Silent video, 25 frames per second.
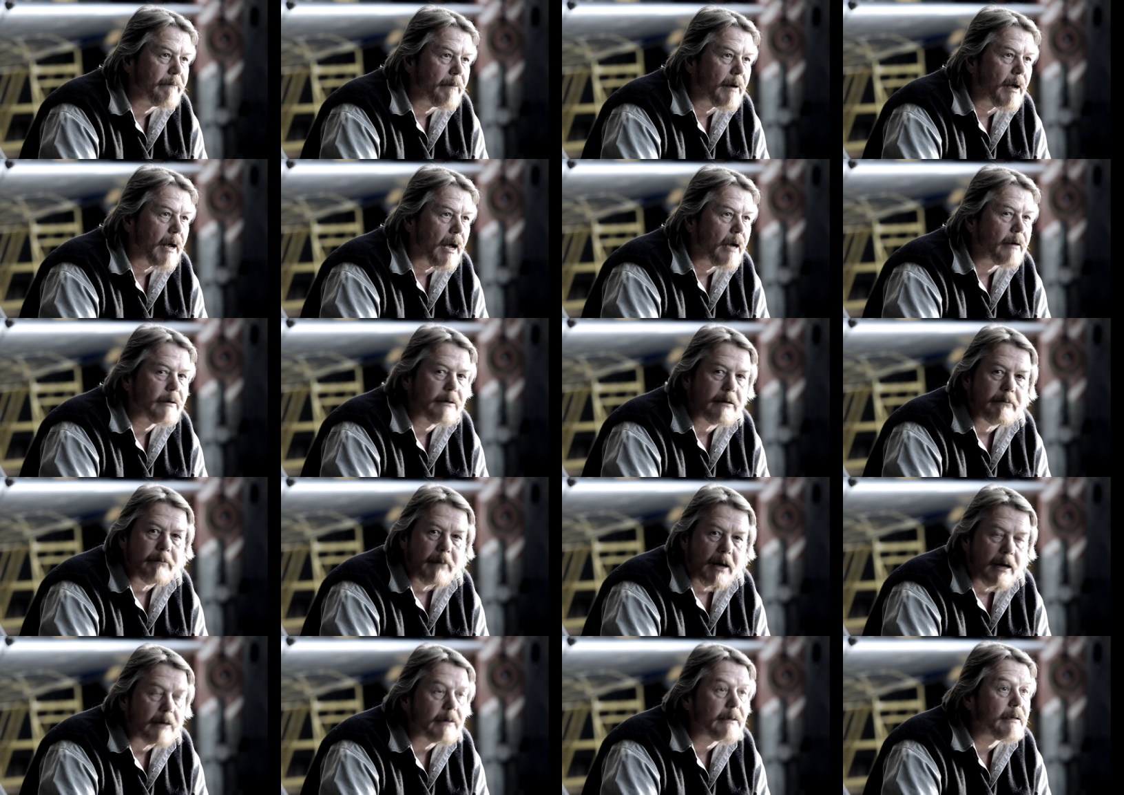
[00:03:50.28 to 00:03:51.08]
of
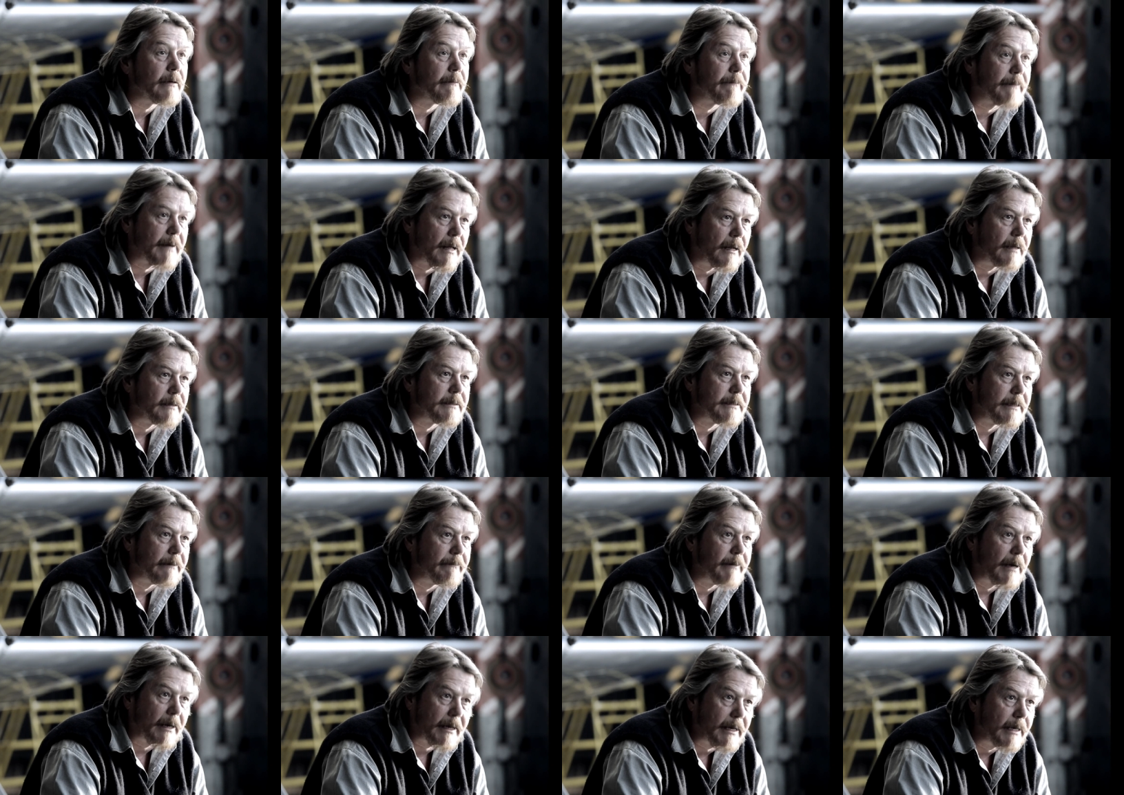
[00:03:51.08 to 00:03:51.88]
automotive
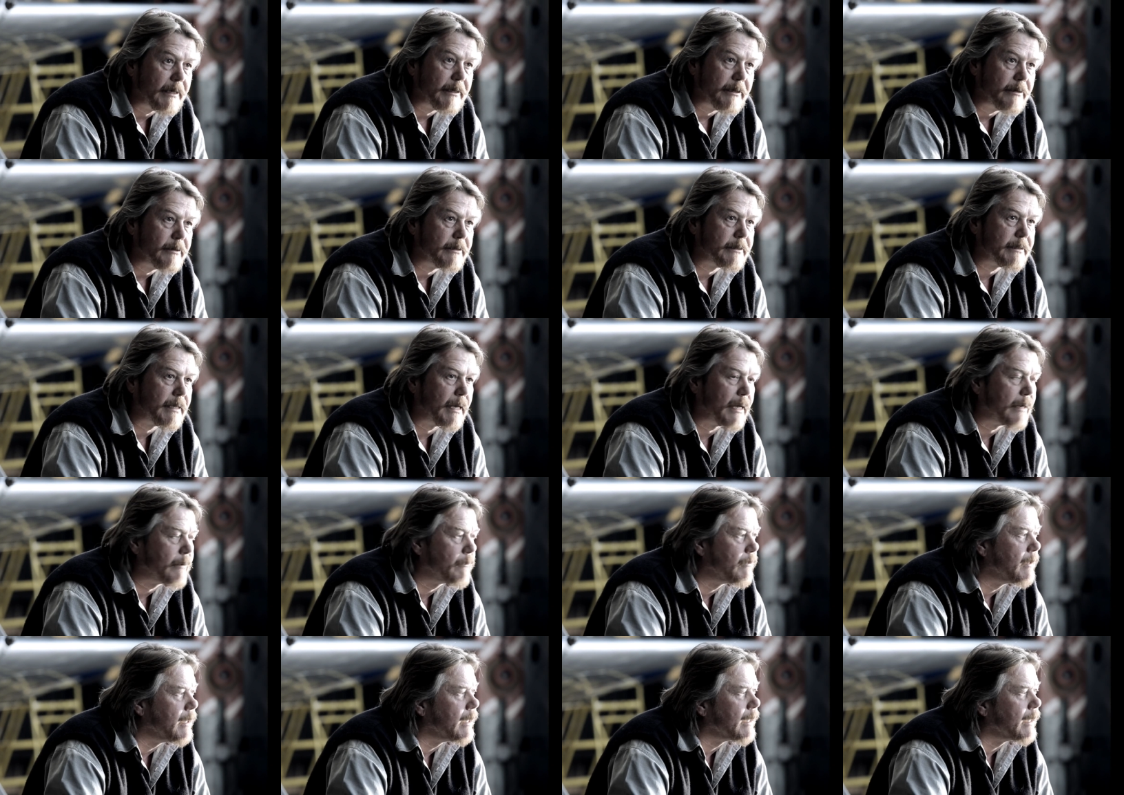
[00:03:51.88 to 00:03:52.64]
culture, if I can use that